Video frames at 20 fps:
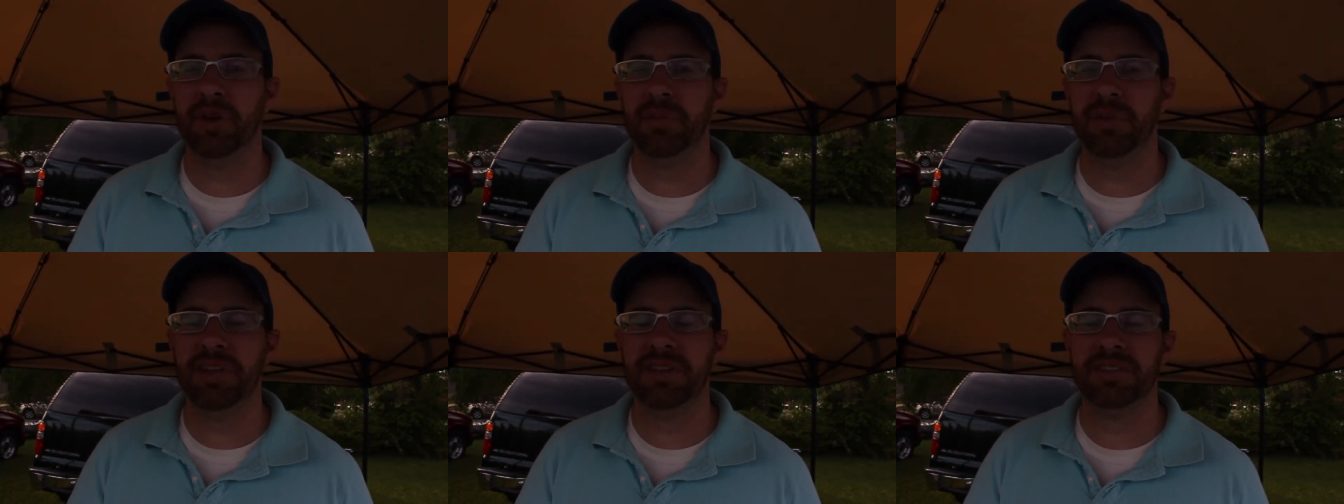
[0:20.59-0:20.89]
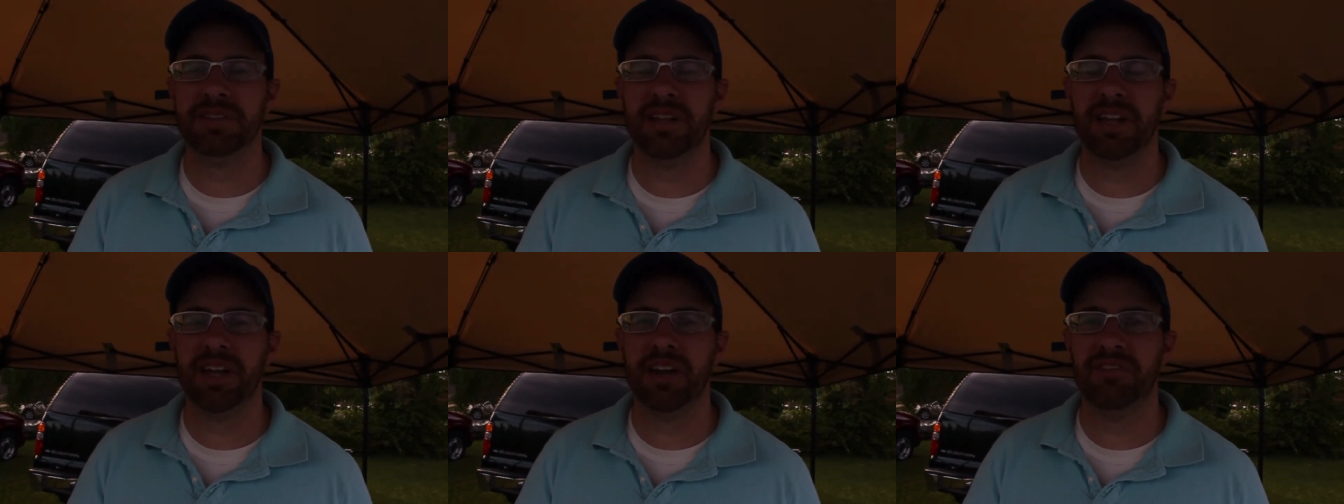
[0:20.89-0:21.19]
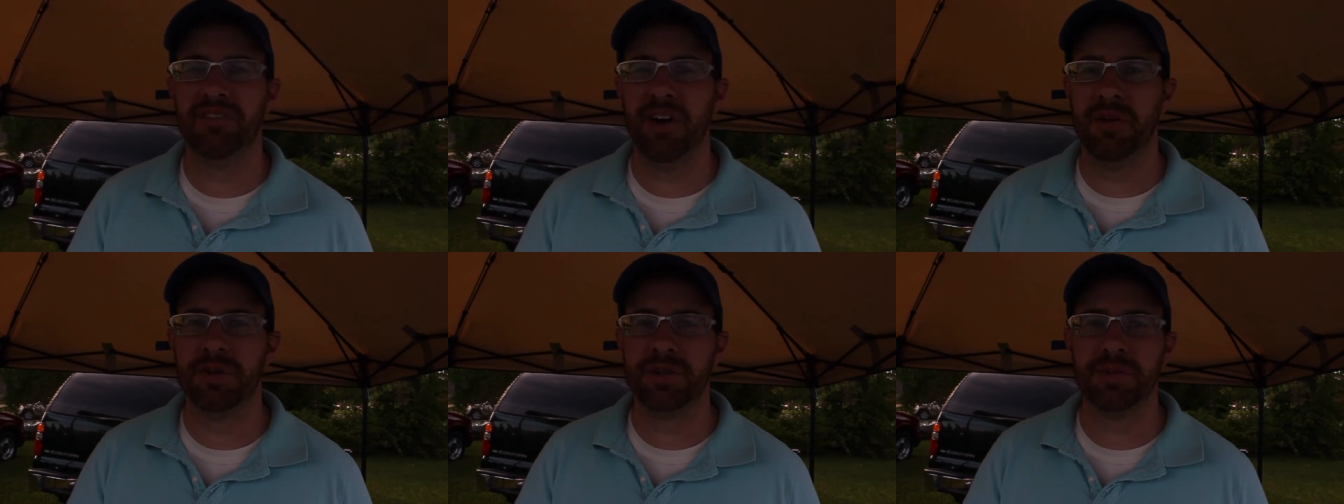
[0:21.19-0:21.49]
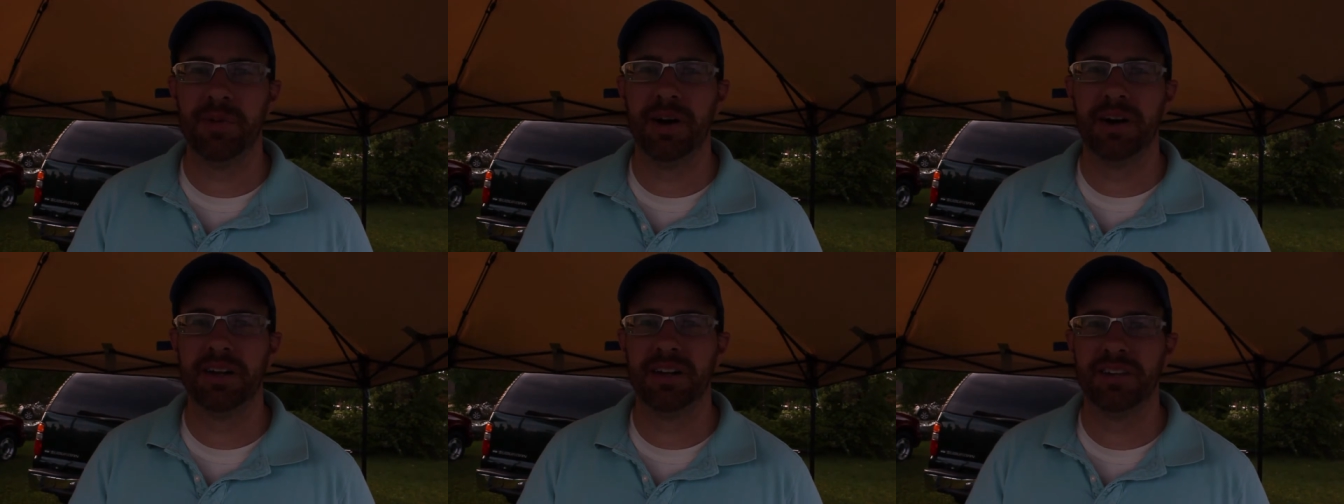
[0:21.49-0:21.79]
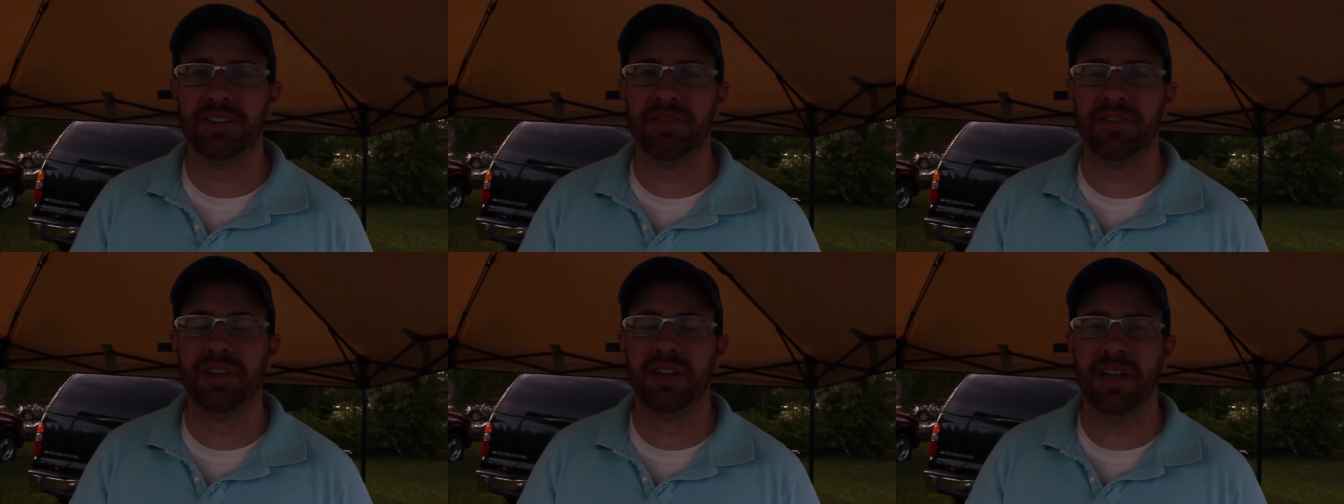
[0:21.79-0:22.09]
we've been selling at farmers
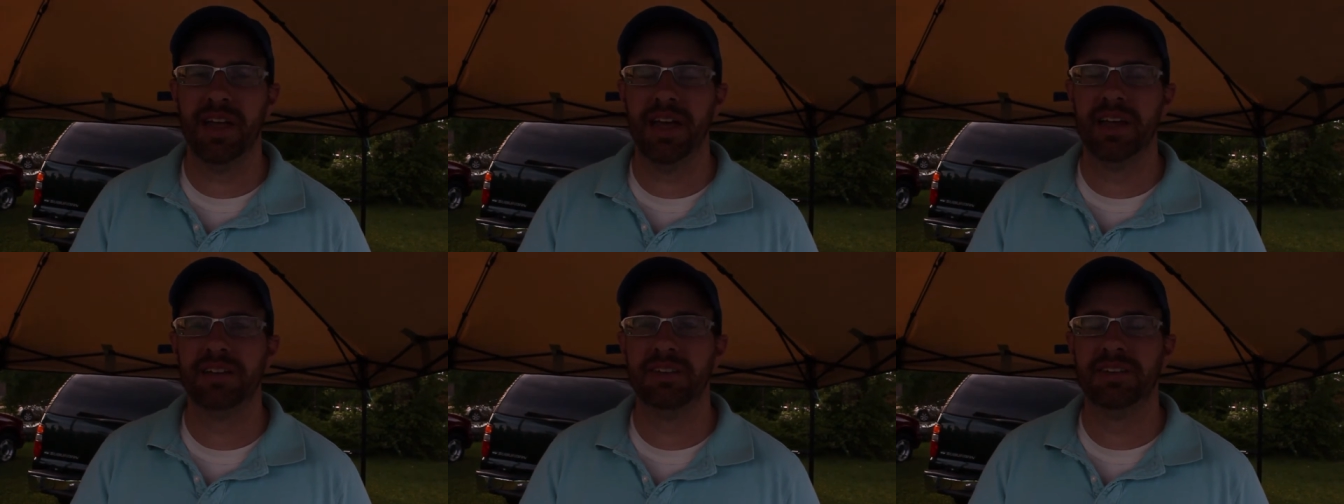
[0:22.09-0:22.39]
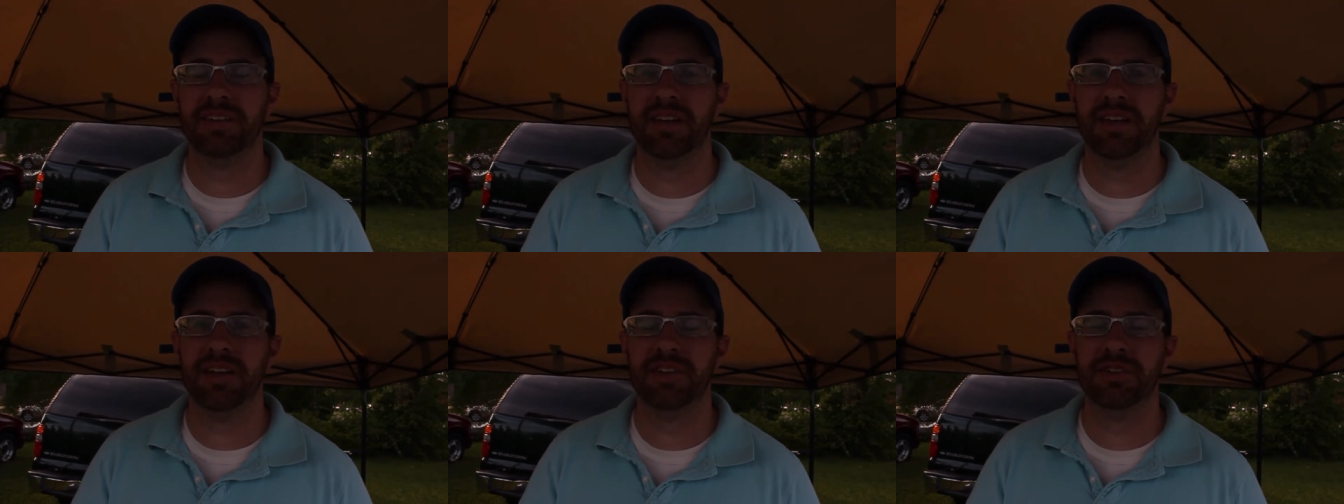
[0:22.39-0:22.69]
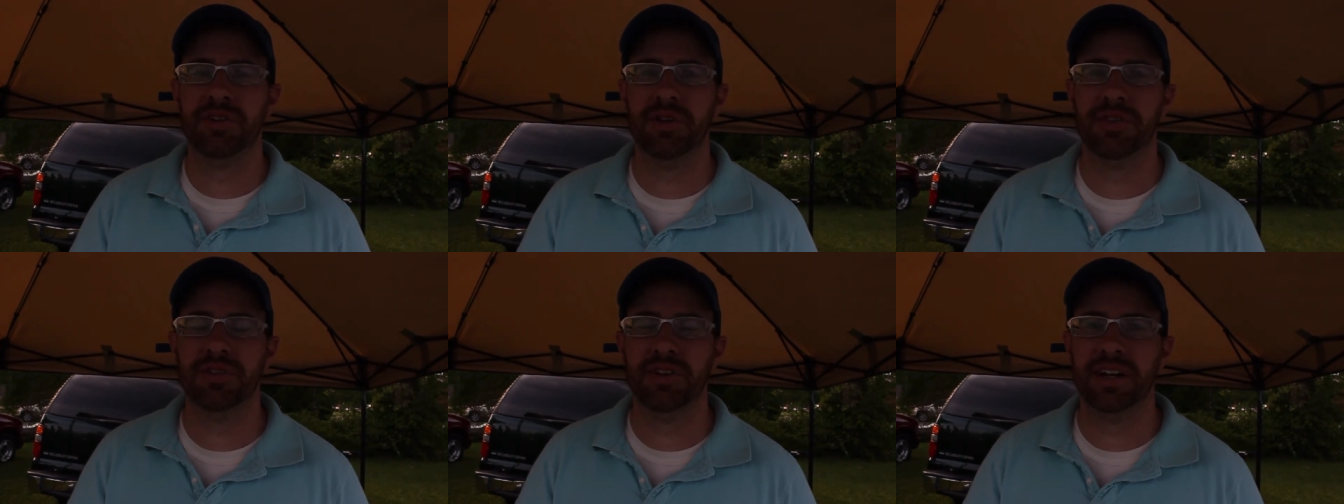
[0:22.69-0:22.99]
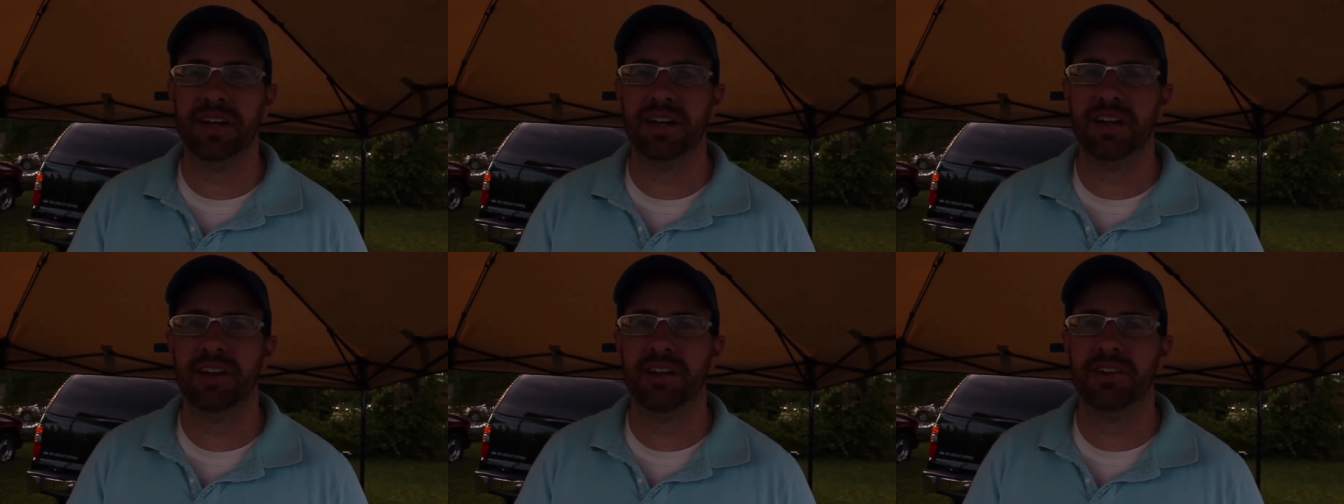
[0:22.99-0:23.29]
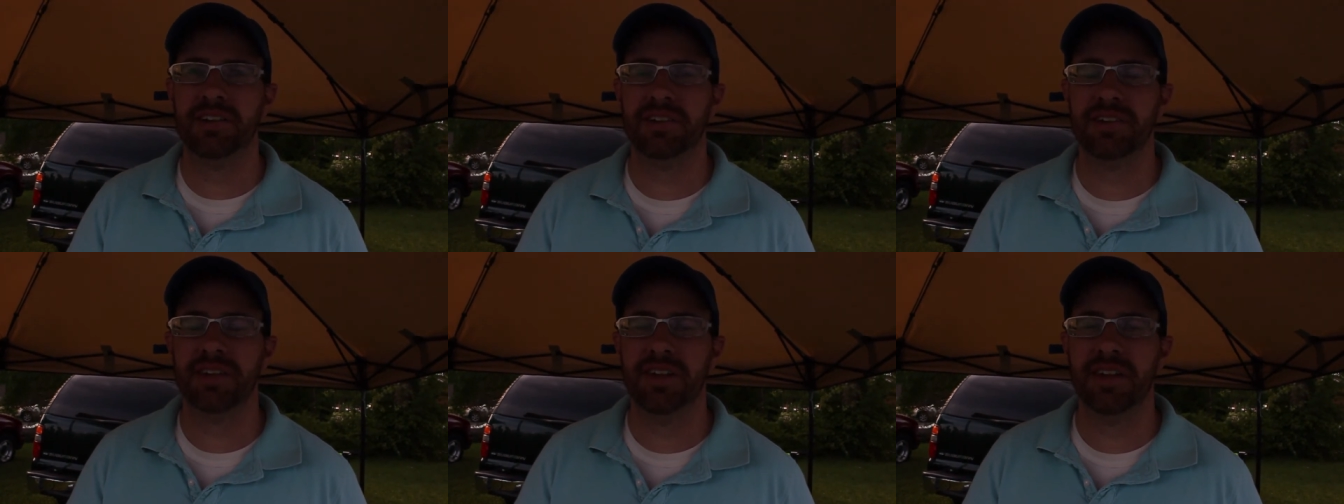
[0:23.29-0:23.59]
markets for the last uh, two or three years.